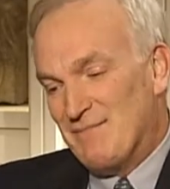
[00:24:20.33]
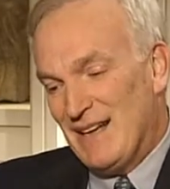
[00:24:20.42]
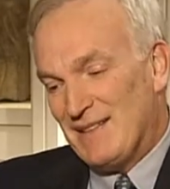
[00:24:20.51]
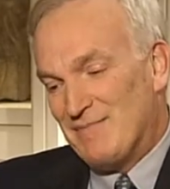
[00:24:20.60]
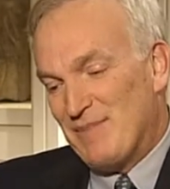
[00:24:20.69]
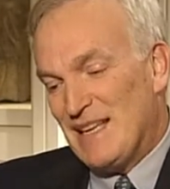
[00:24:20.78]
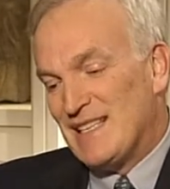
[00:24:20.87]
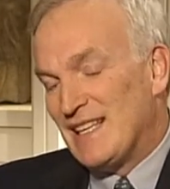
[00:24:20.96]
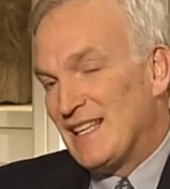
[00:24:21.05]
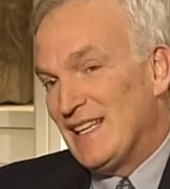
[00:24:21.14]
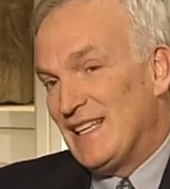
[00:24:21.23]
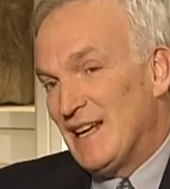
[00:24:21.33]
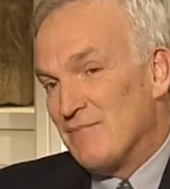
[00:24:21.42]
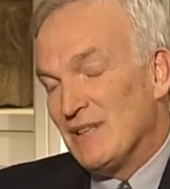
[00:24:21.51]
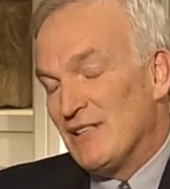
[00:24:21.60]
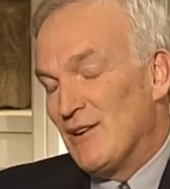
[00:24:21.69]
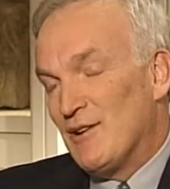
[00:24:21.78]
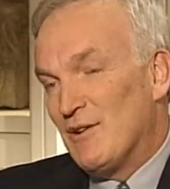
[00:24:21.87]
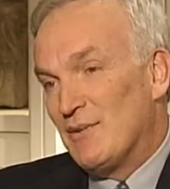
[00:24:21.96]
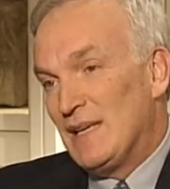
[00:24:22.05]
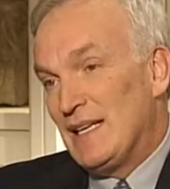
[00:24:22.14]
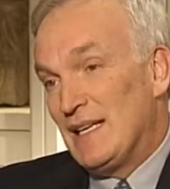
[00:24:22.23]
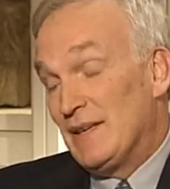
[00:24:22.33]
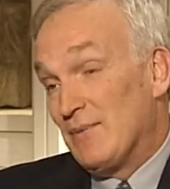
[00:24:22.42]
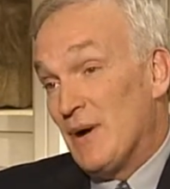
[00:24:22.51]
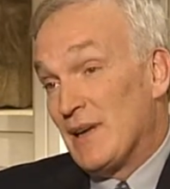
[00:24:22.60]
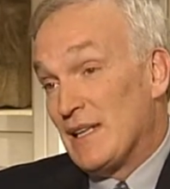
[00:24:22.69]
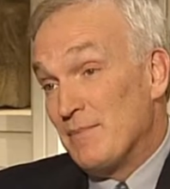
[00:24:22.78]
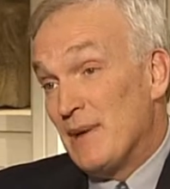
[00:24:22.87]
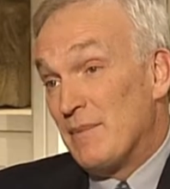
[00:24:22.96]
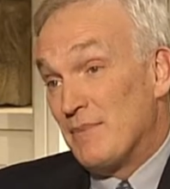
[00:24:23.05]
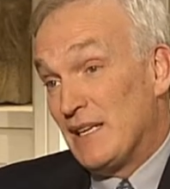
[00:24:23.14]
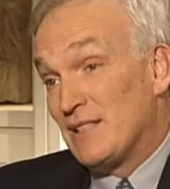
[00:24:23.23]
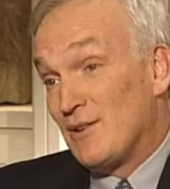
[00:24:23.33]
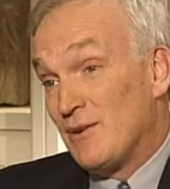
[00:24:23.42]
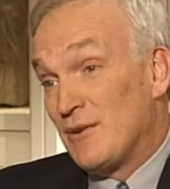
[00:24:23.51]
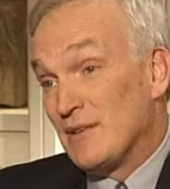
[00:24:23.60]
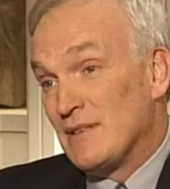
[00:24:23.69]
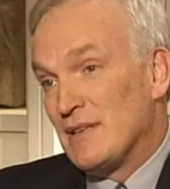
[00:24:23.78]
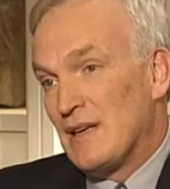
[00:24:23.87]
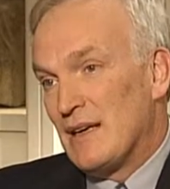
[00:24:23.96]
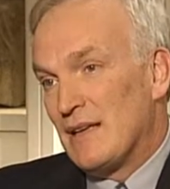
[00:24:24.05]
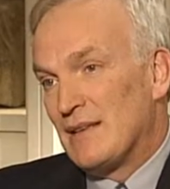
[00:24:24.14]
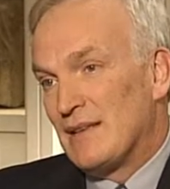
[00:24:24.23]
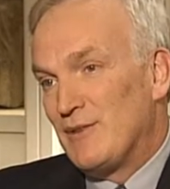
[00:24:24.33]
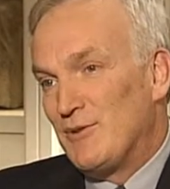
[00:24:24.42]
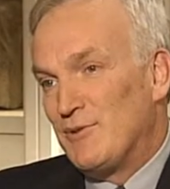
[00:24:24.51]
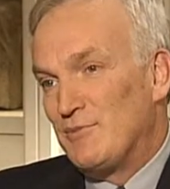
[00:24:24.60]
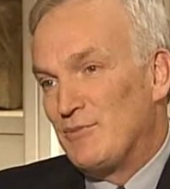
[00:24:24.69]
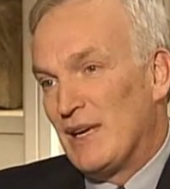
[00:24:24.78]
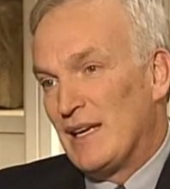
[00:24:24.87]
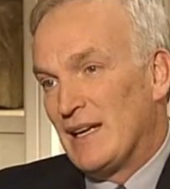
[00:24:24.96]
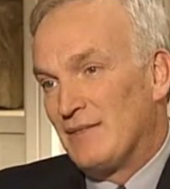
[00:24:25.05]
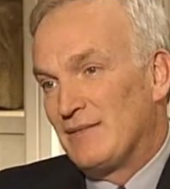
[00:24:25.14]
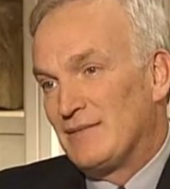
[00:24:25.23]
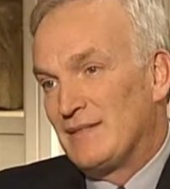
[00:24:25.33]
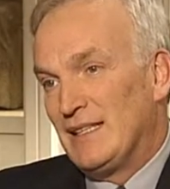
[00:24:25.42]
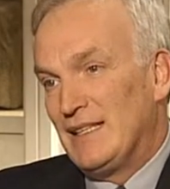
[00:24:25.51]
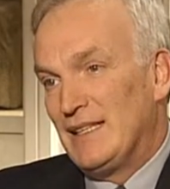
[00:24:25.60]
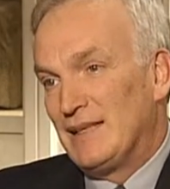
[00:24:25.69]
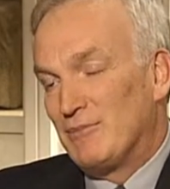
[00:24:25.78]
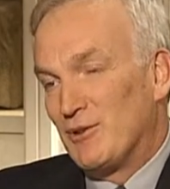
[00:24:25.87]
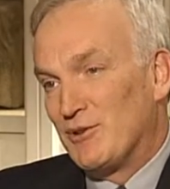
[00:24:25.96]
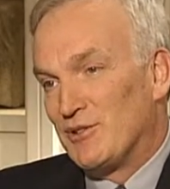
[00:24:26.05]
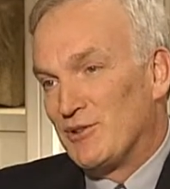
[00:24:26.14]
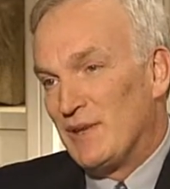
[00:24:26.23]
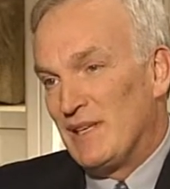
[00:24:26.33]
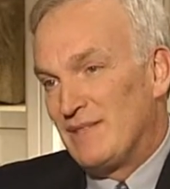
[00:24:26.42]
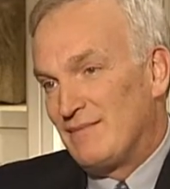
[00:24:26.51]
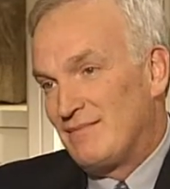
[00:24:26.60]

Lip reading: But basically down below, we wanted to make big stores and to bring out the Bloor Street